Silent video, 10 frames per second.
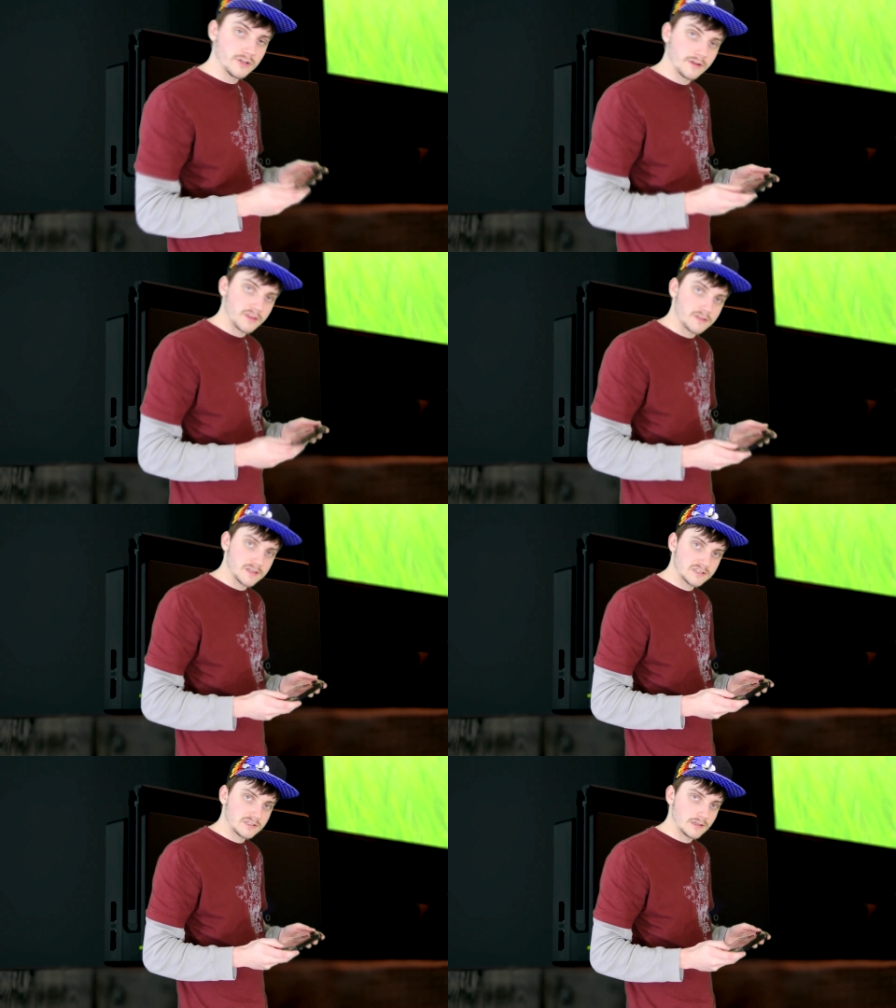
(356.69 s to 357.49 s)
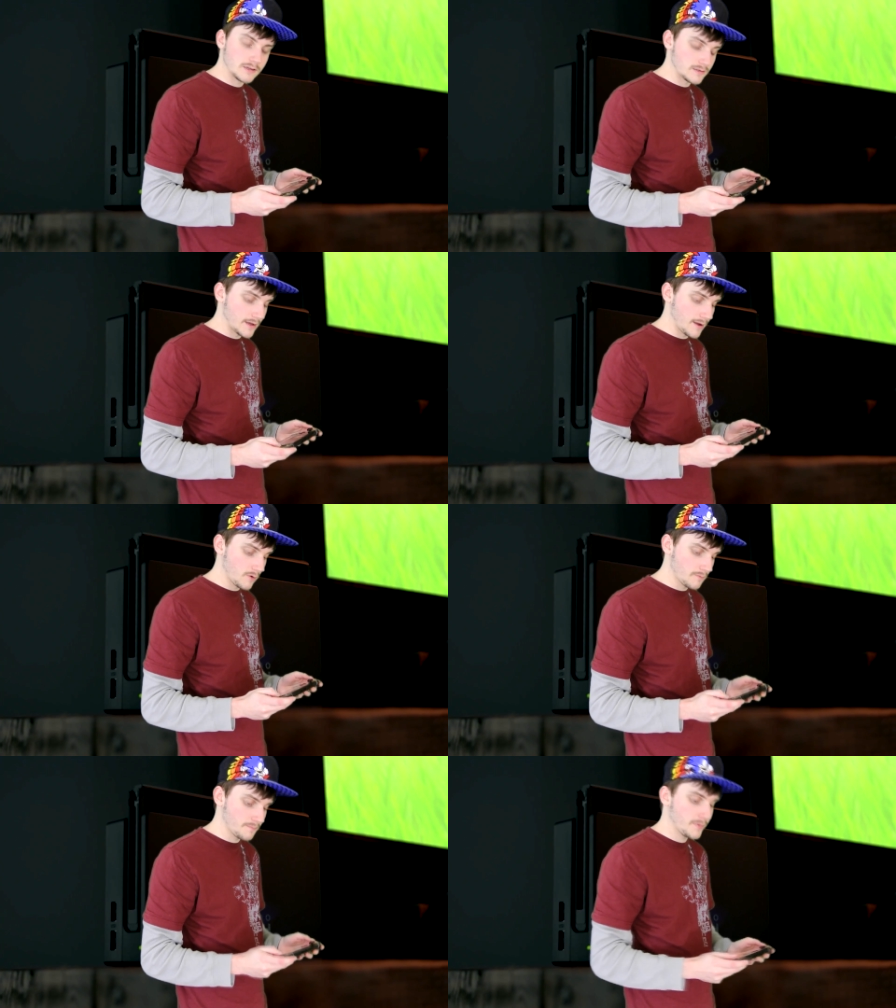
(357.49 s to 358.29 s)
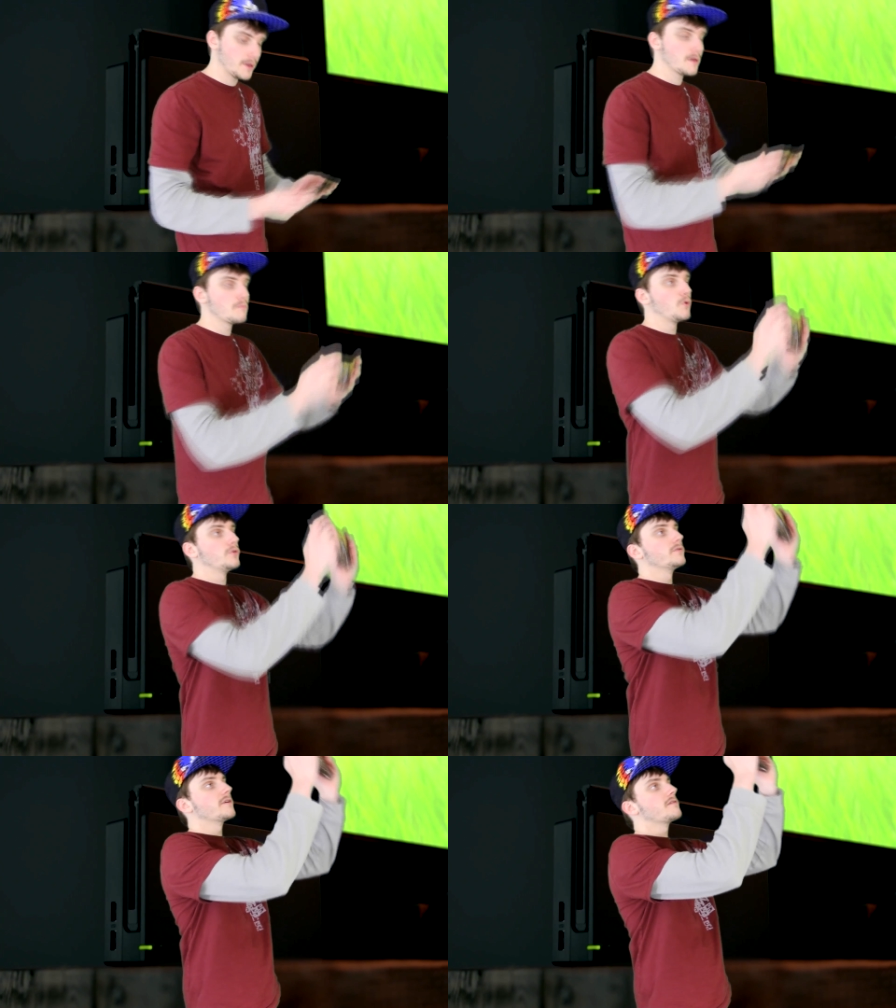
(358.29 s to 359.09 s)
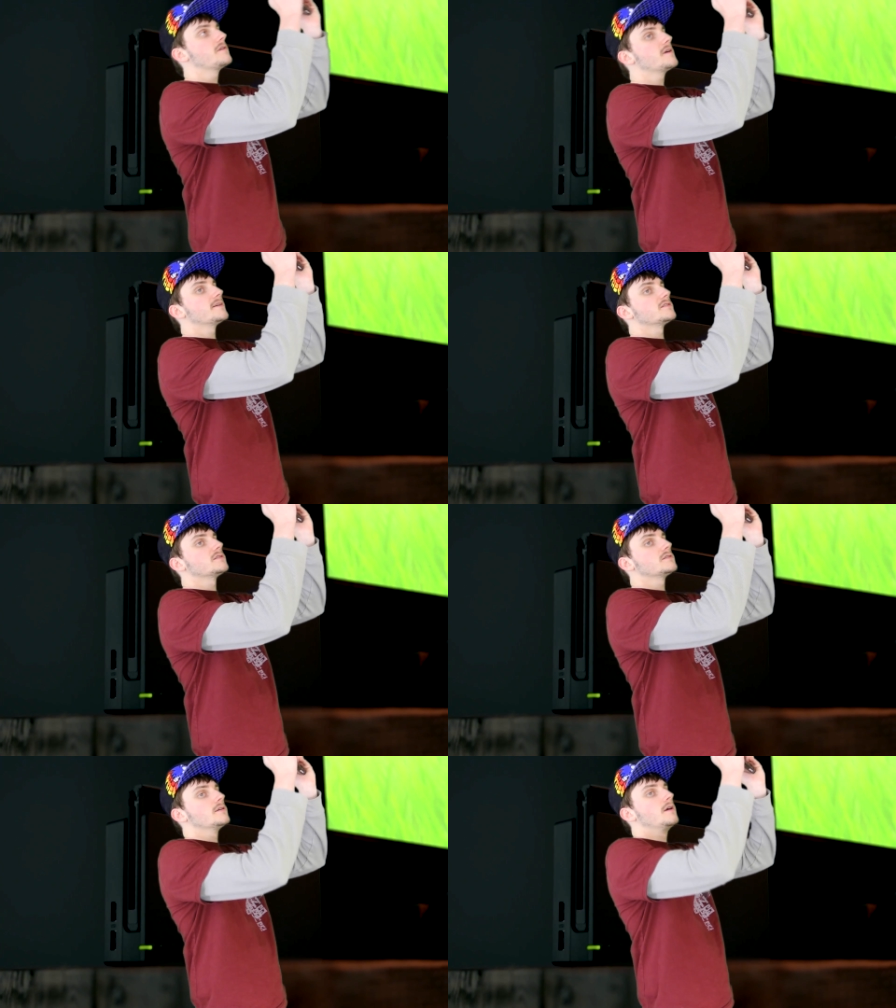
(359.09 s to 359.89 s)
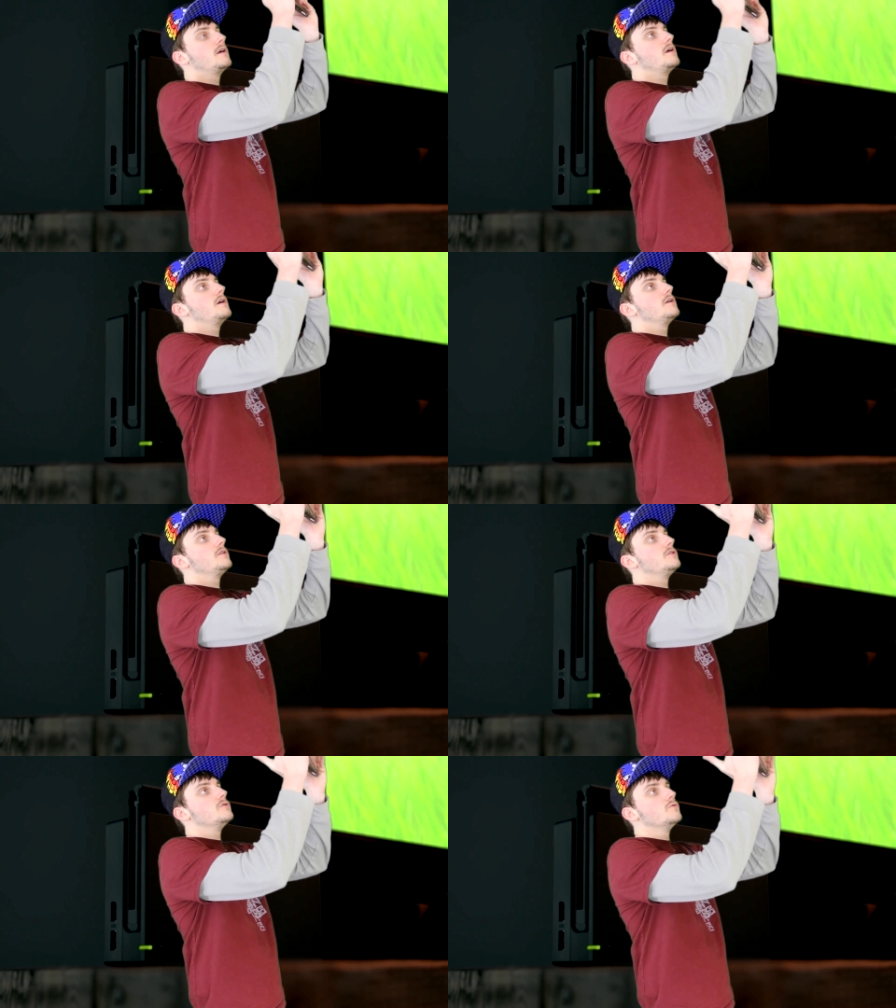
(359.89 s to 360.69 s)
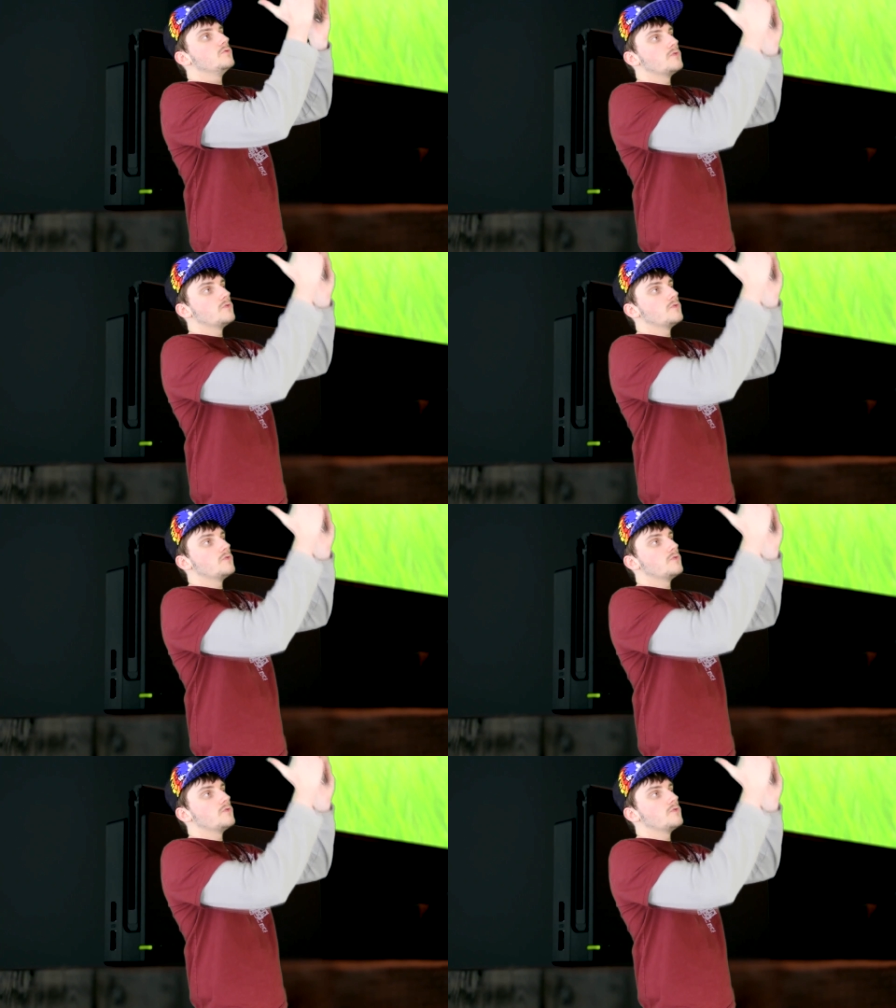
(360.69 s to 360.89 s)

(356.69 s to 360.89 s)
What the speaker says: like this sitting down, but when you're like this, you